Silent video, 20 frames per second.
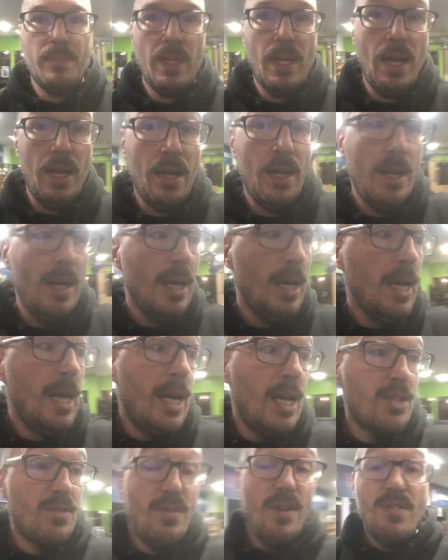Okay,
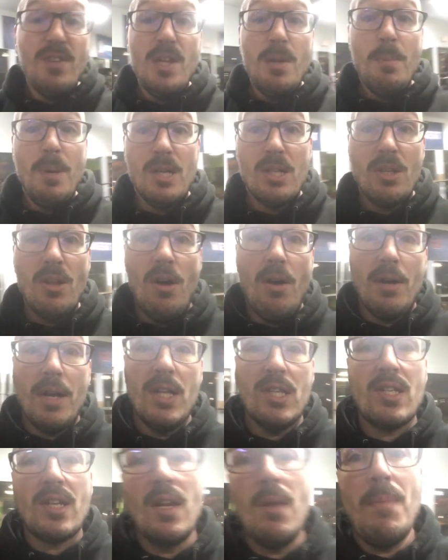it's 15 minutes long.
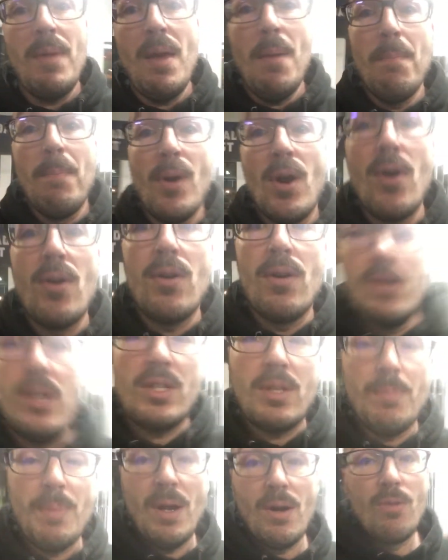It's going to be a burner.
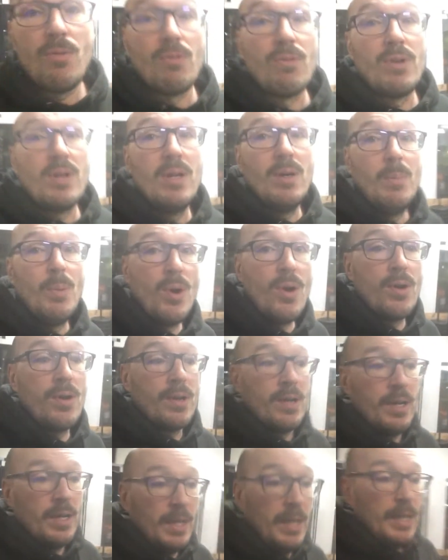It's going to be a real
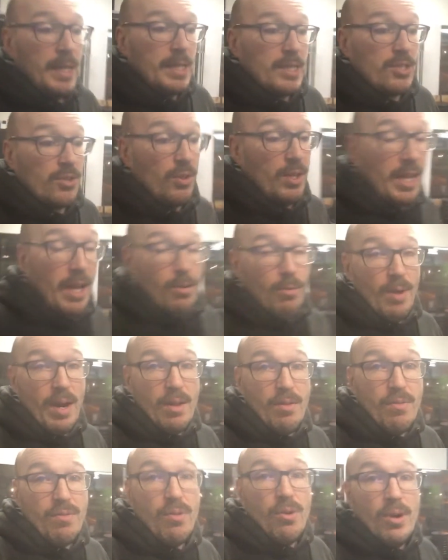burner. So get
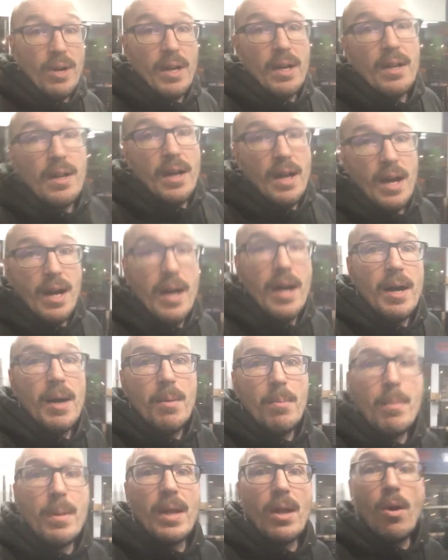ready for it,
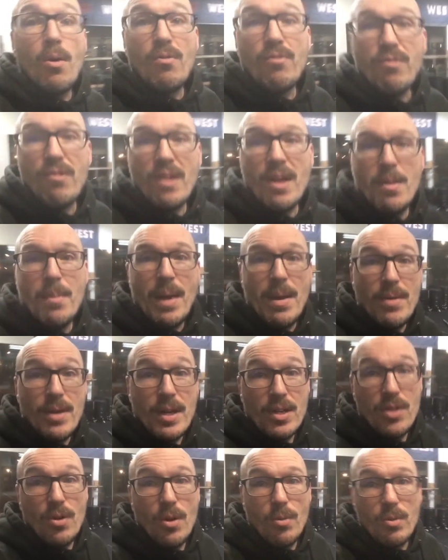and hopefully maybe you
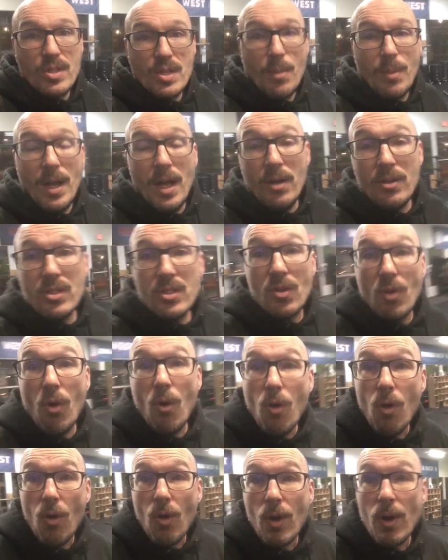can do it with someone else,
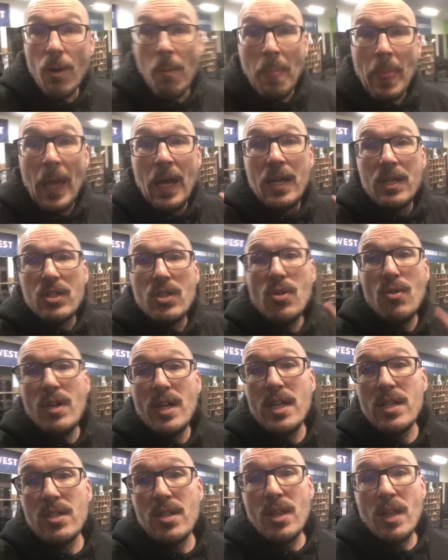or tune
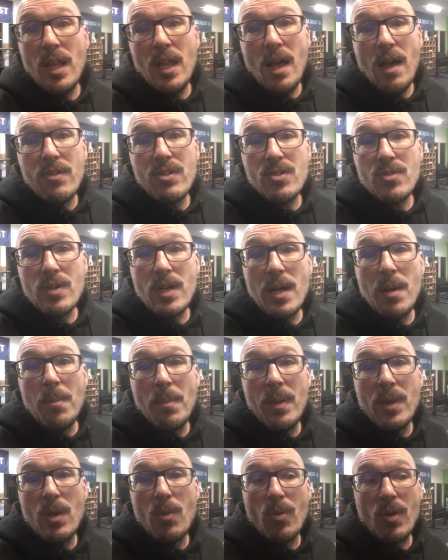into the live
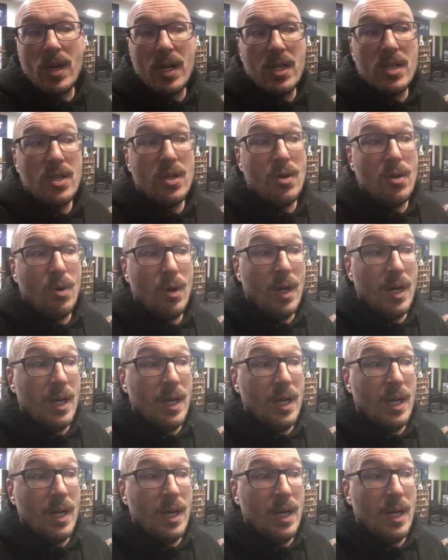stream that we're going to do.